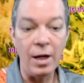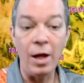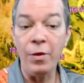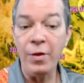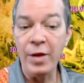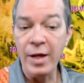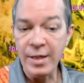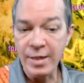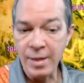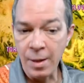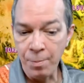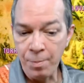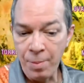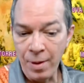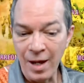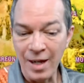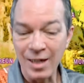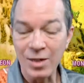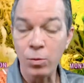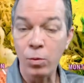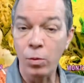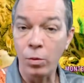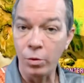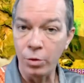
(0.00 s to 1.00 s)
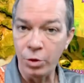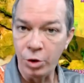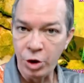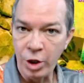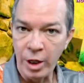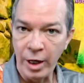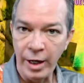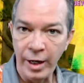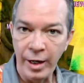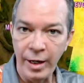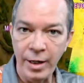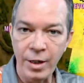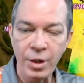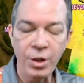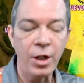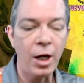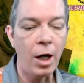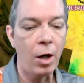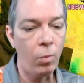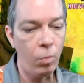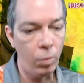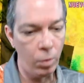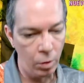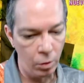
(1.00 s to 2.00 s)
these impacts will change. I
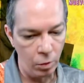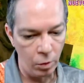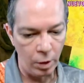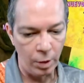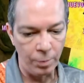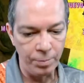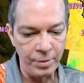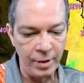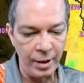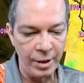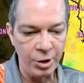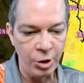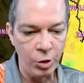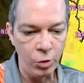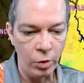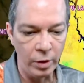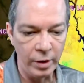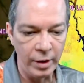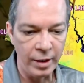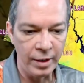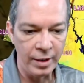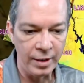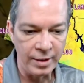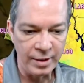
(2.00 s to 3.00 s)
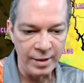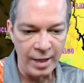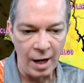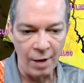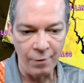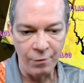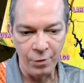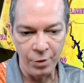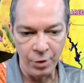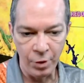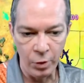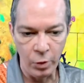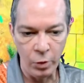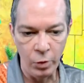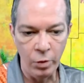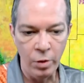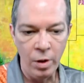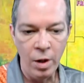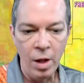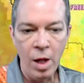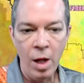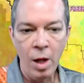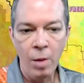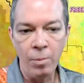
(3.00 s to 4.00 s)
will update you again this afternoon,
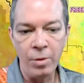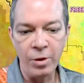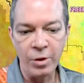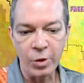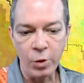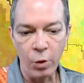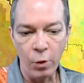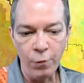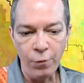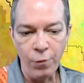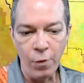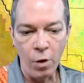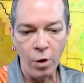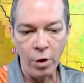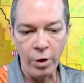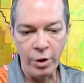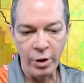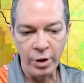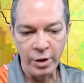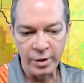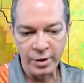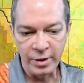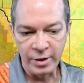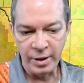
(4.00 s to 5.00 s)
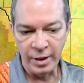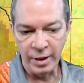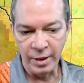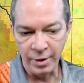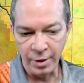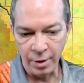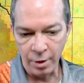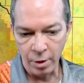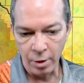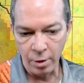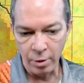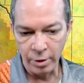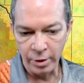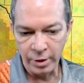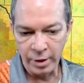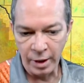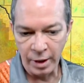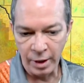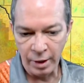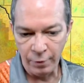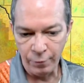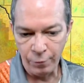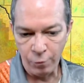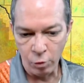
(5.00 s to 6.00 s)
but so far you can see in the
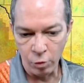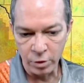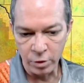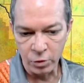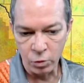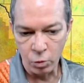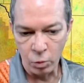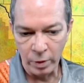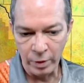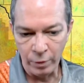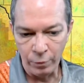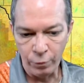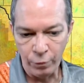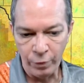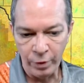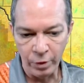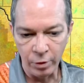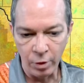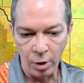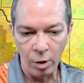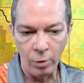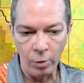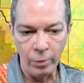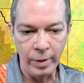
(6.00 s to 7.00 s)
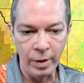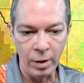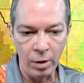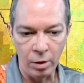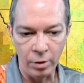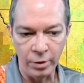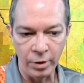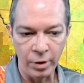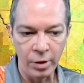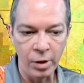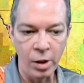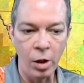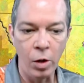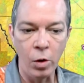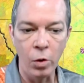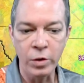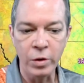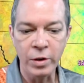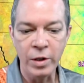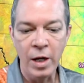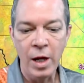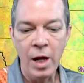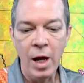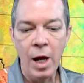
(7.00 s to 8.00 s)
hurricane force wind field all the way along the
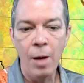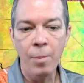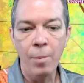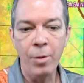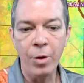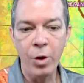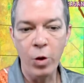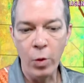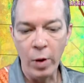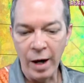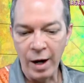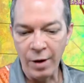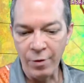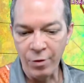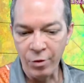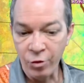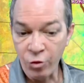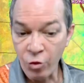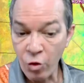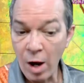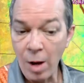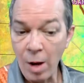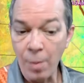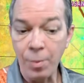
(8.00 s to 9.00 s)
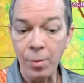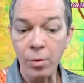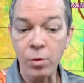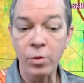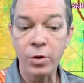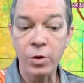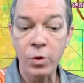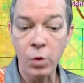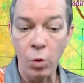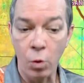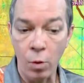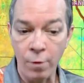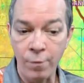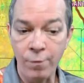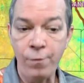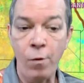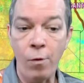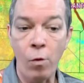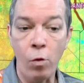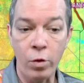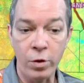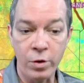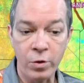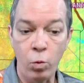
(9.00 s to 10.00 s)
coast, but you have the tropical storm
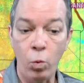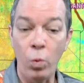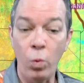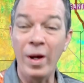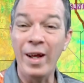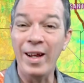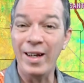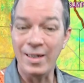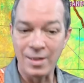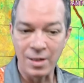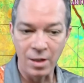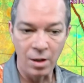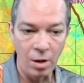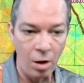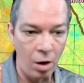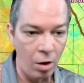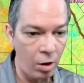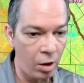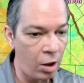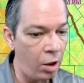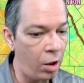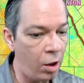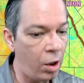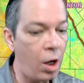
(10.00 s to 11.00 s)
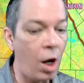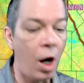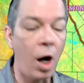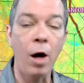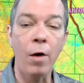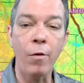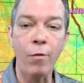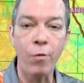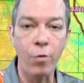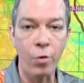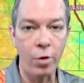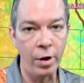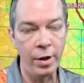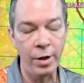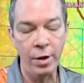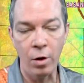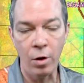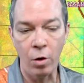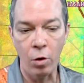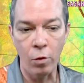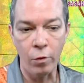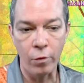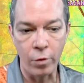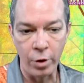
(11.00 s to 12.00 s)
force winds covering
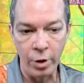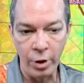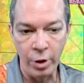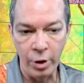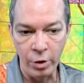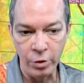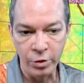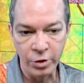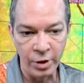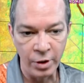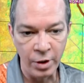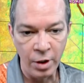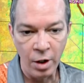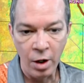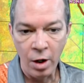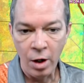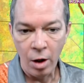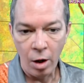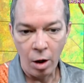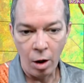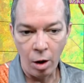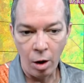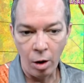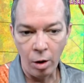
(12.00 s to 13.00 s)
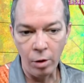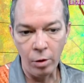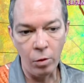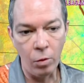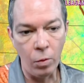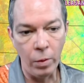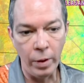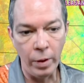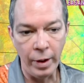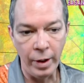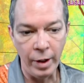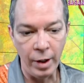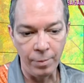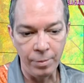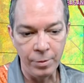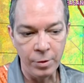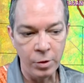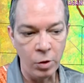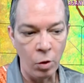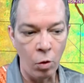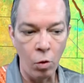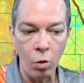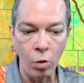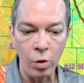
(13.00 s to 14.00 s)
over Houston all the way up
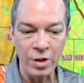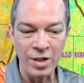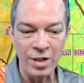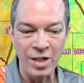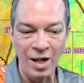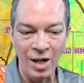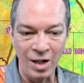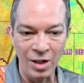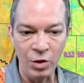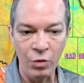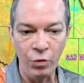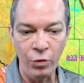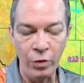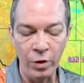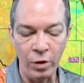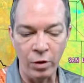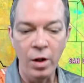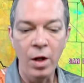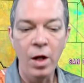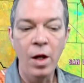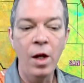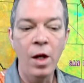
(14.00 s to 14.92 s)
towards Huntsville.